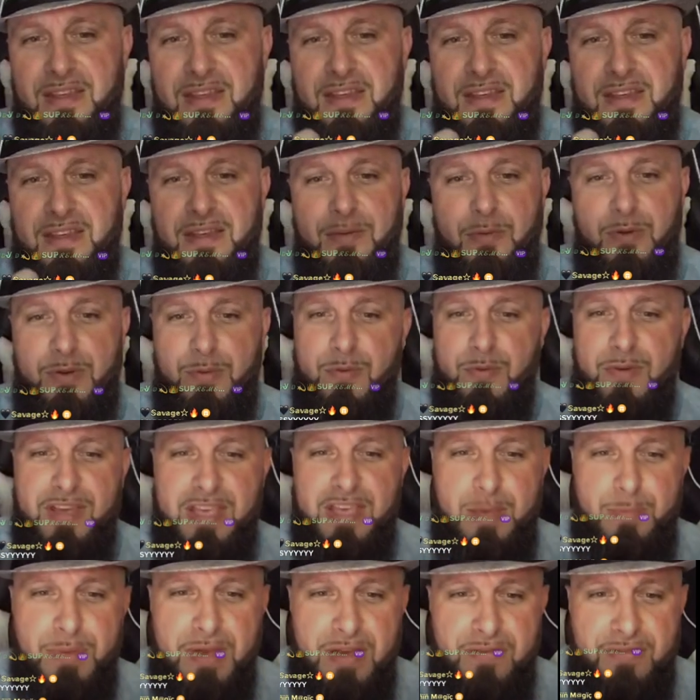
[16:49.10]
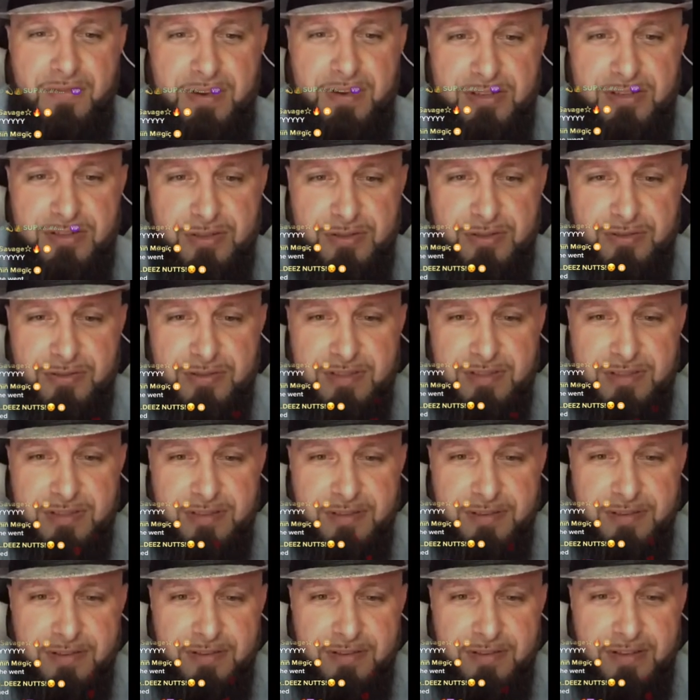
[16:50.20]
We keep having issues.
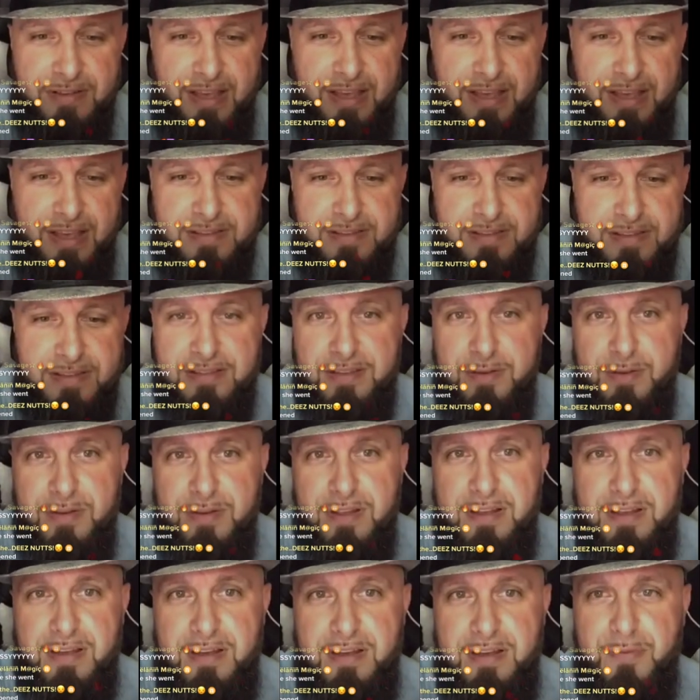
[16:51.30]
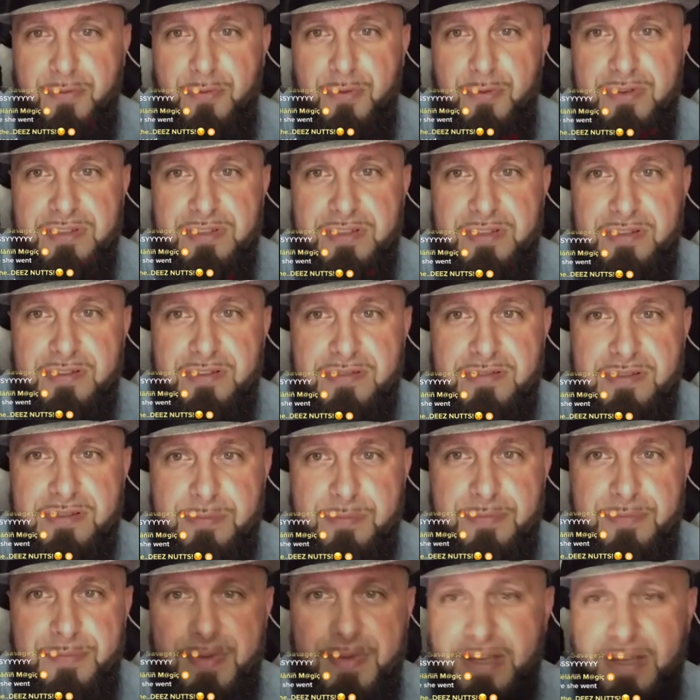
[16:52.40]
Yeah, it's unfortunately there's some
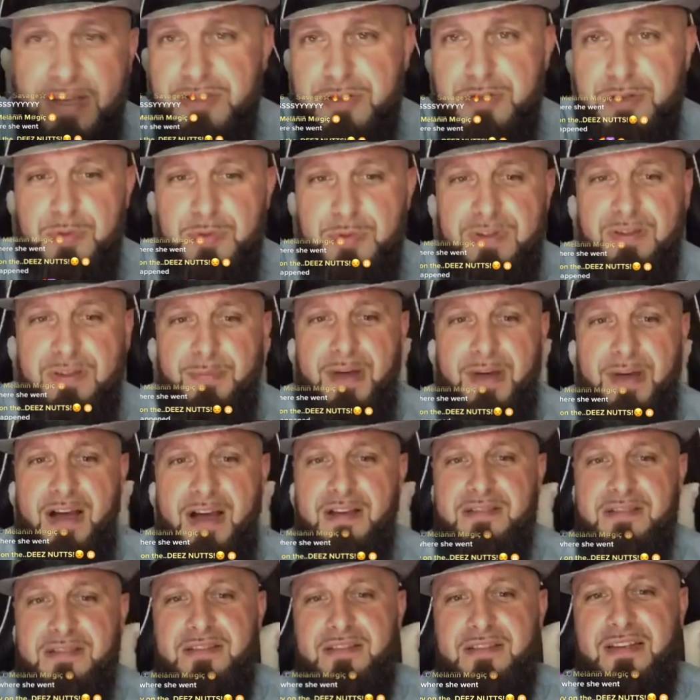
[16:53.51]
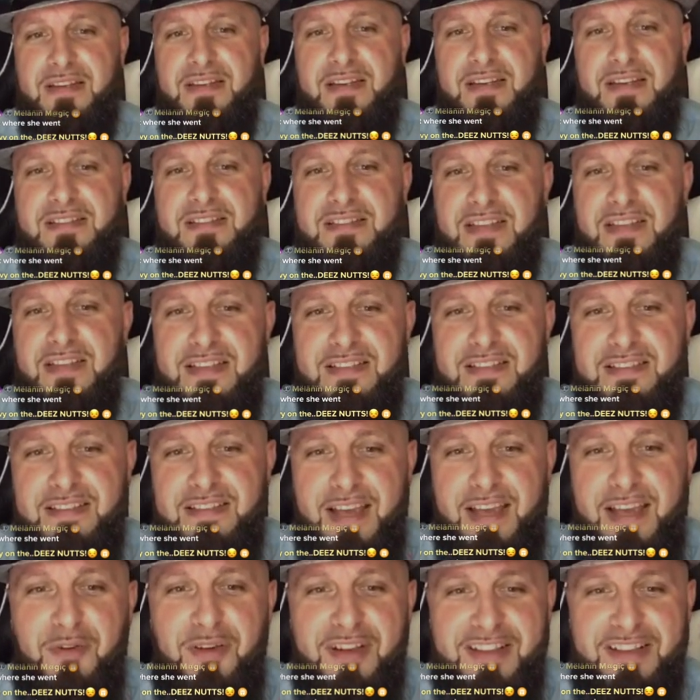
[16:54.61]
issues with the box, and it just like
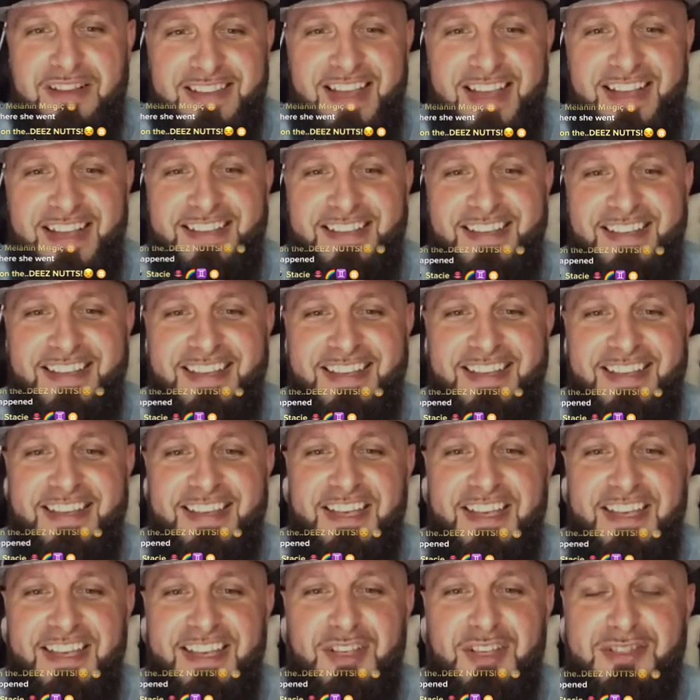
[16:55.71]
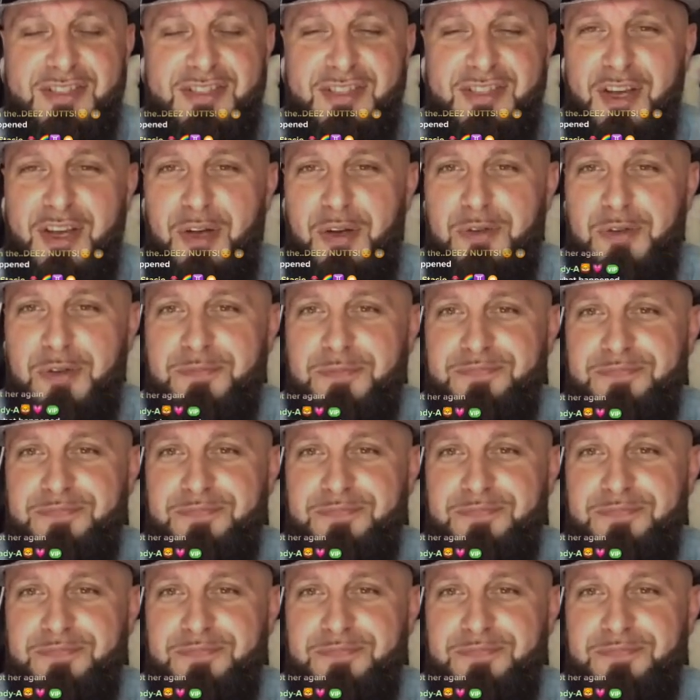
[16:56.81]
yeah, exactly. So